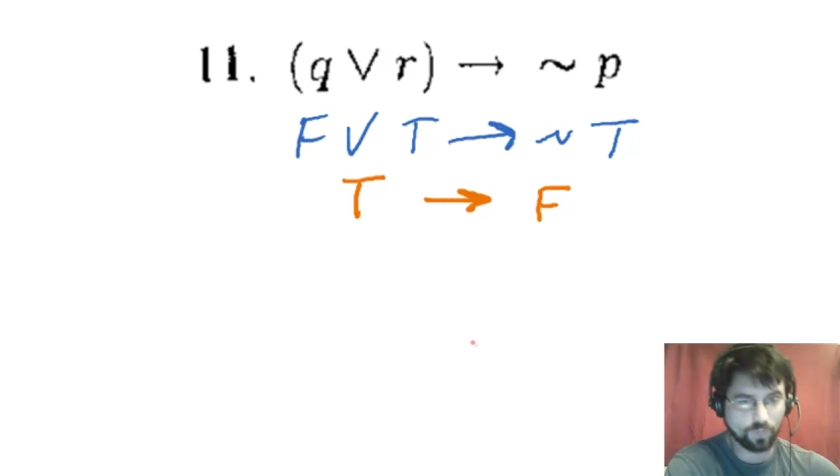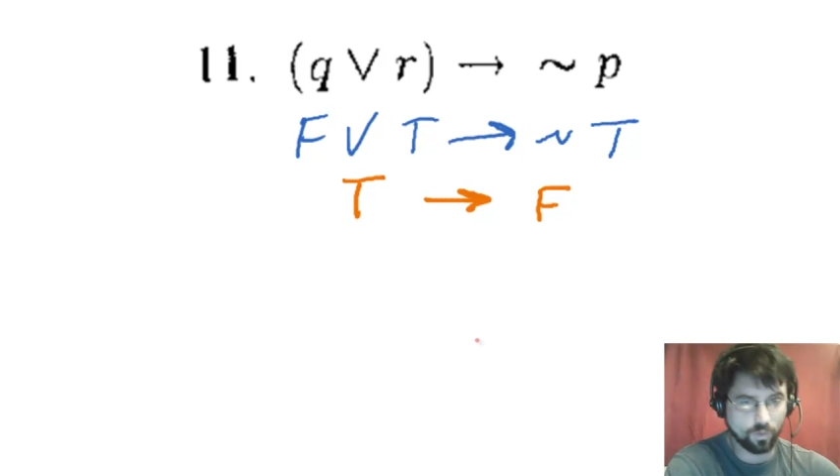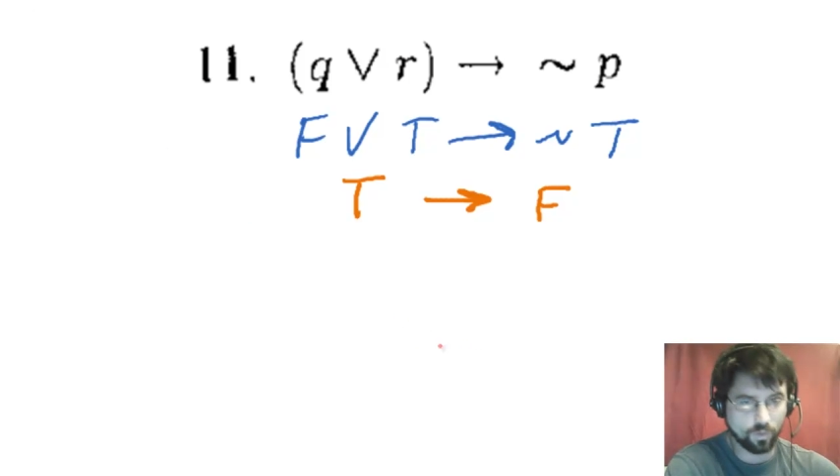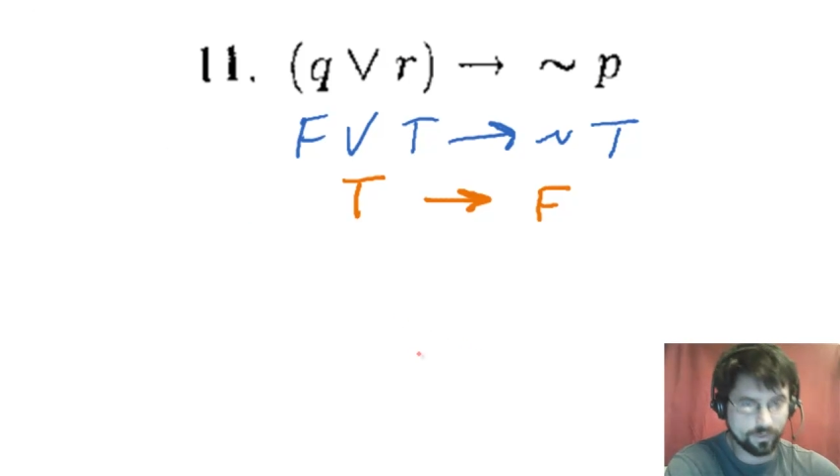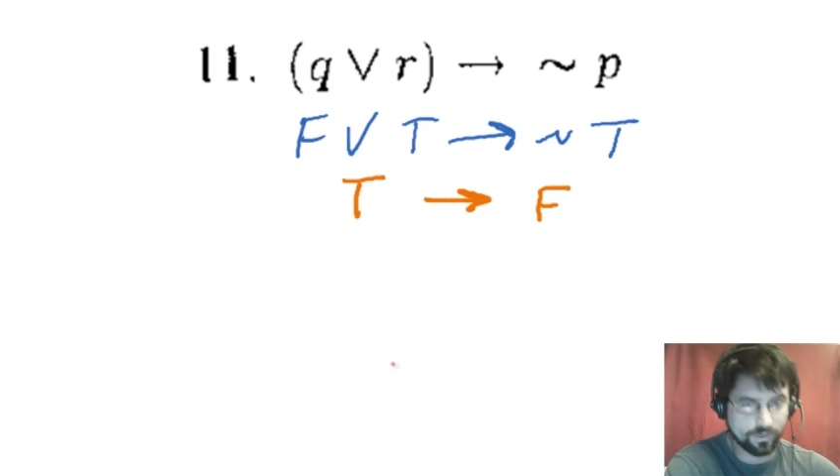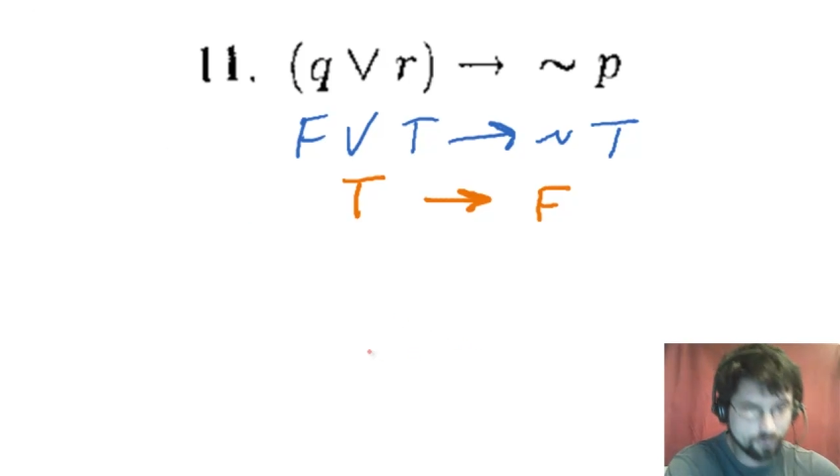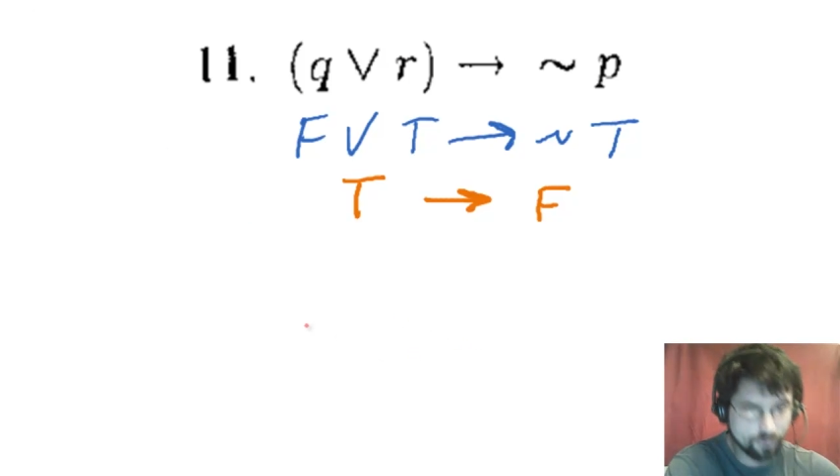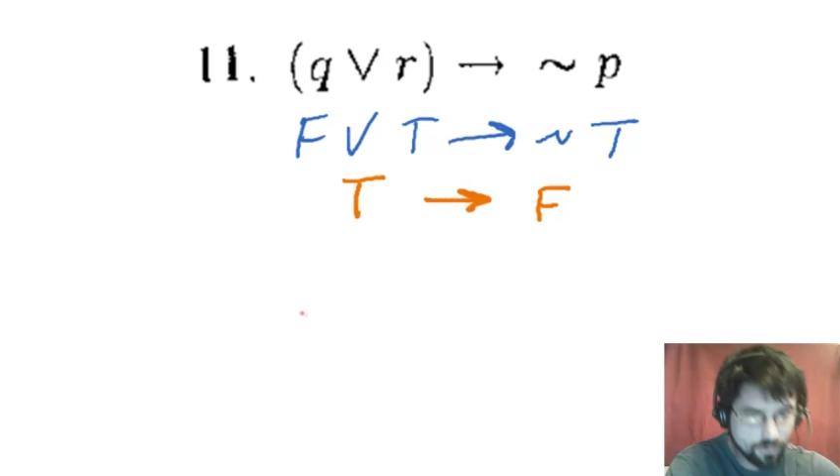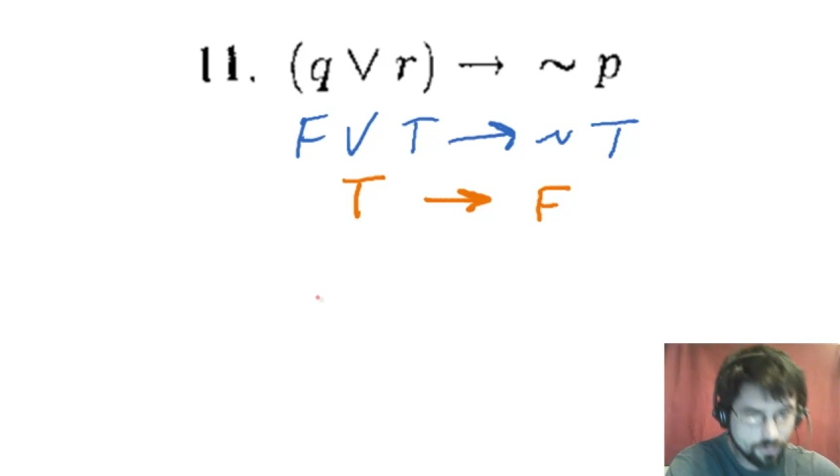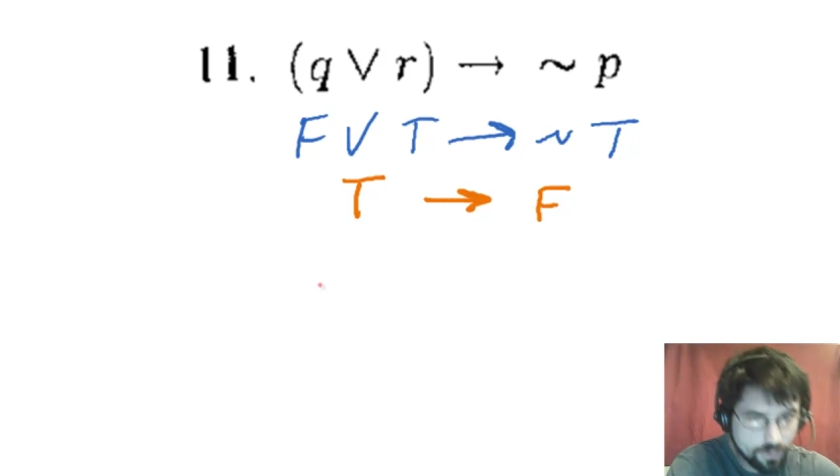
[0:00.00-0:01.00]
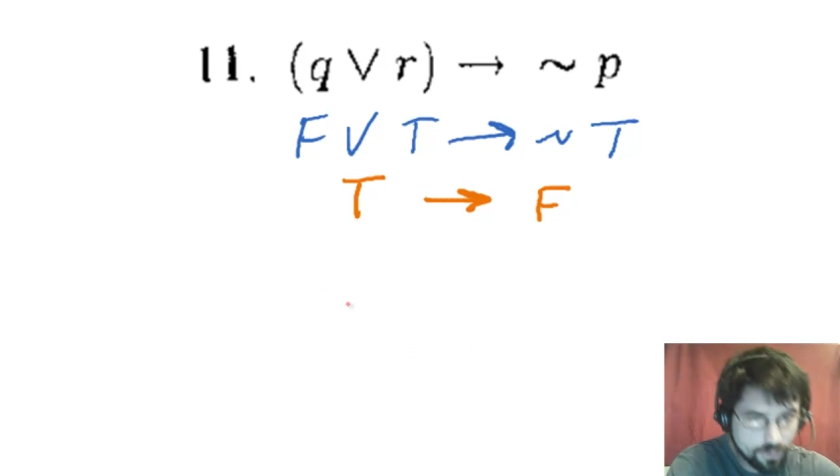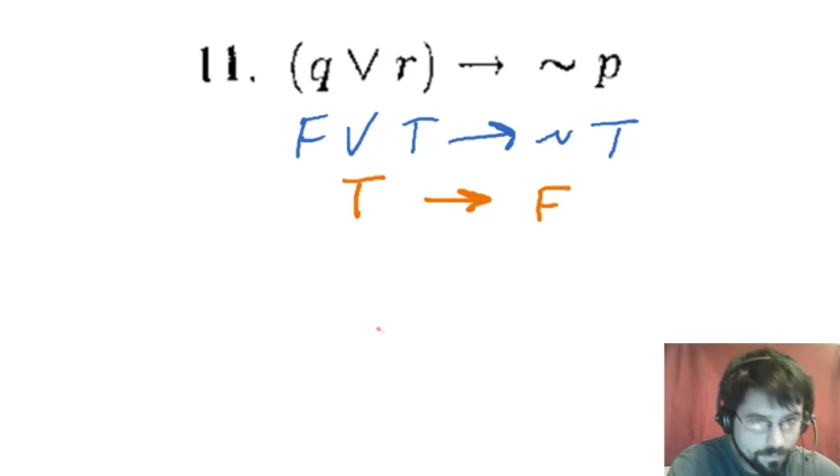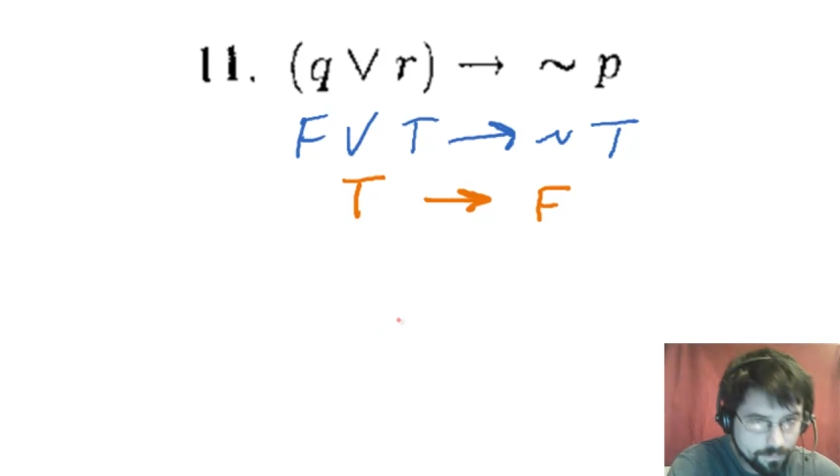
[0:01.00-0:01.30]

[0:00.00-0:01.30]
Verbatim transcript: When true